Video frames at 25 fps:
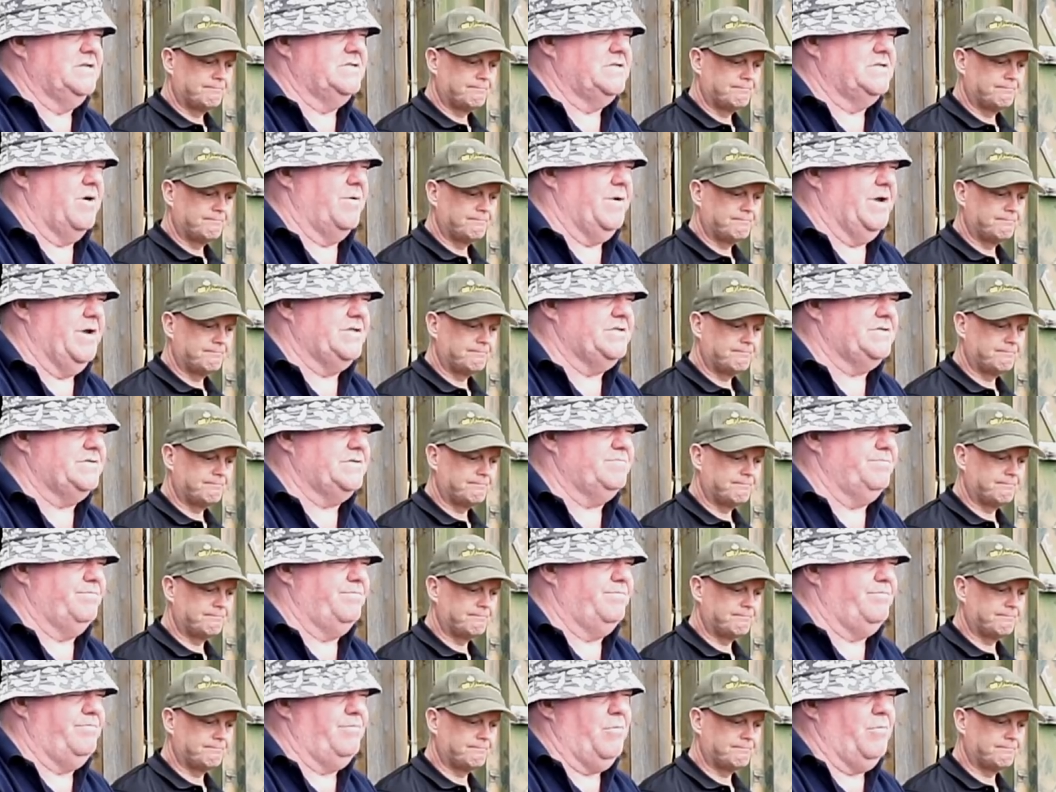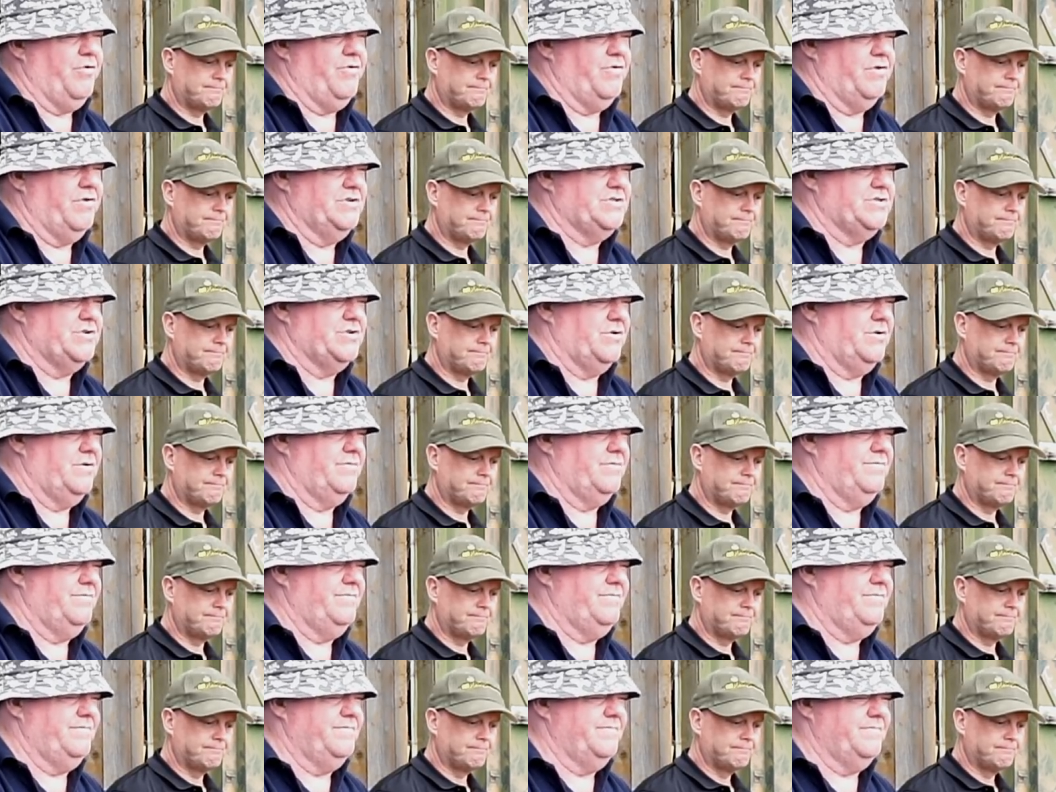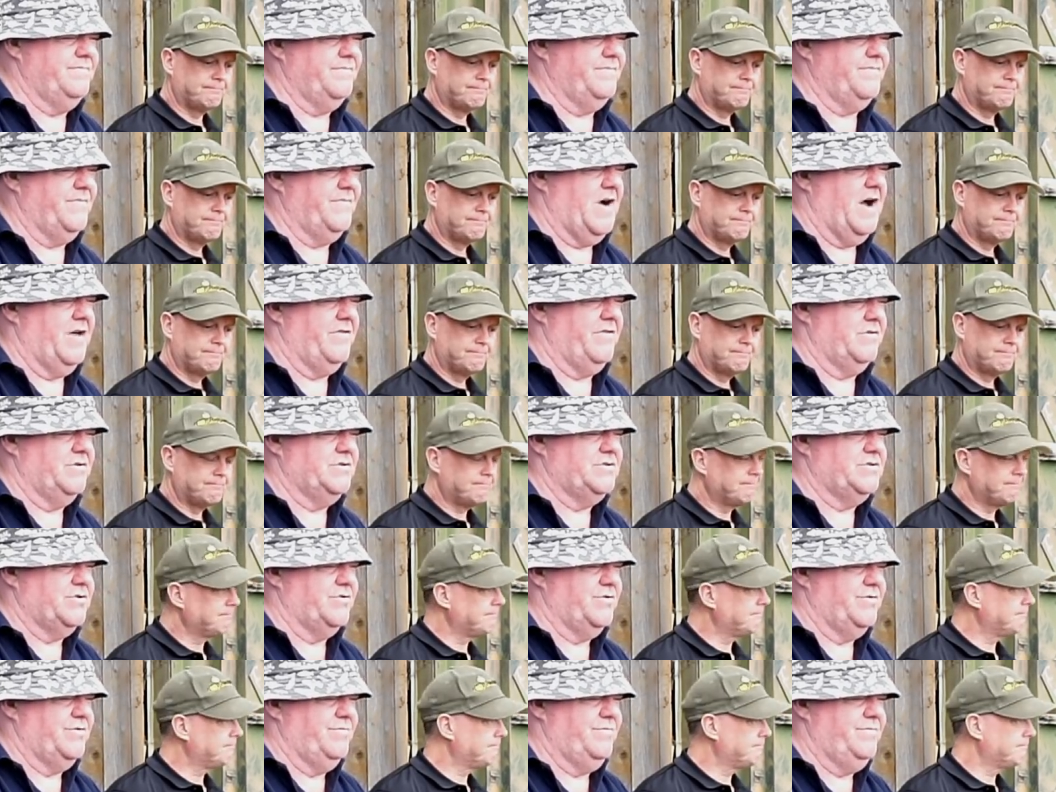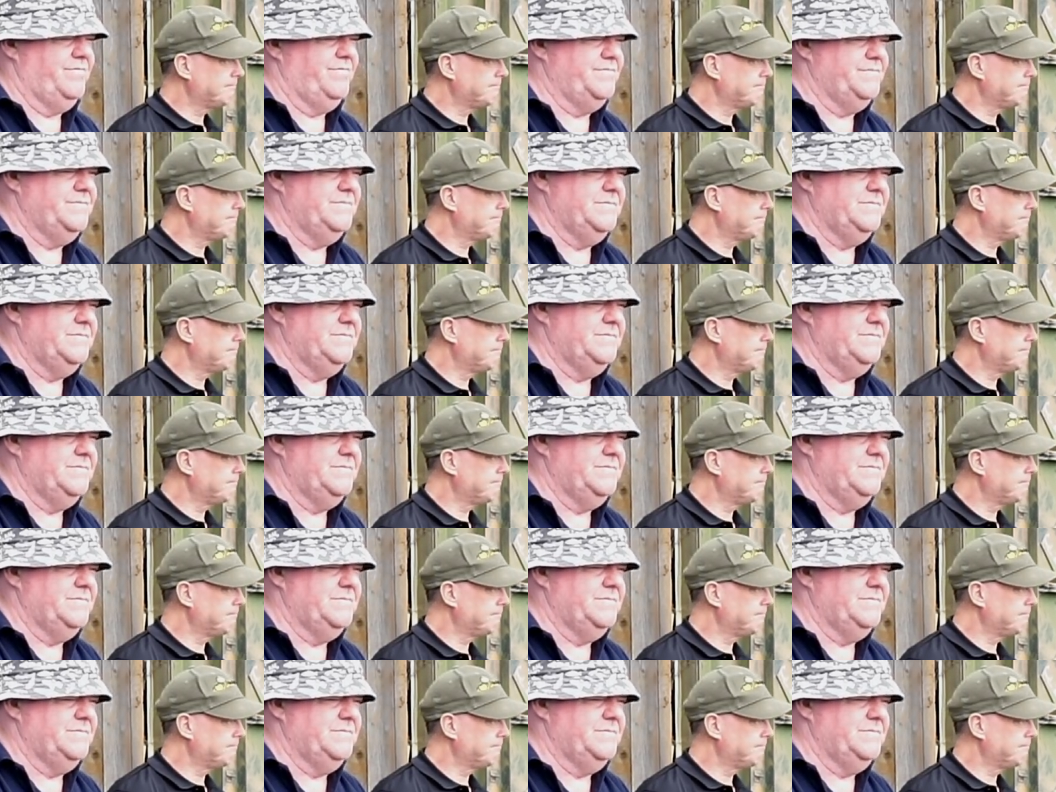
Speaker 1: so it's mother and son, father and son,